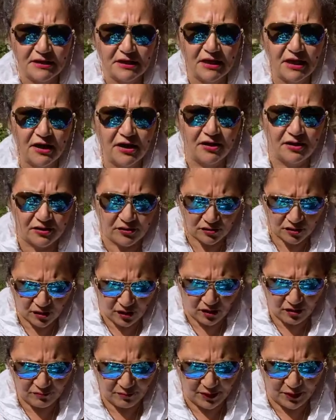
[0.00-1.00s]
care
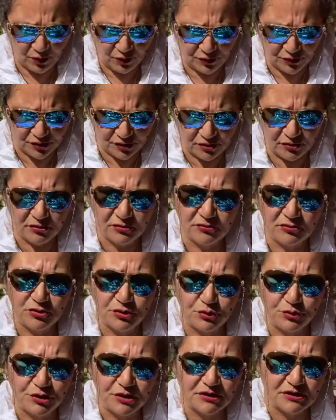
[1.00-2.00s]
of my other
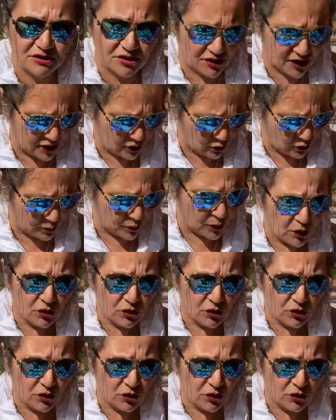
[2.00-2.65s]
duties here at home.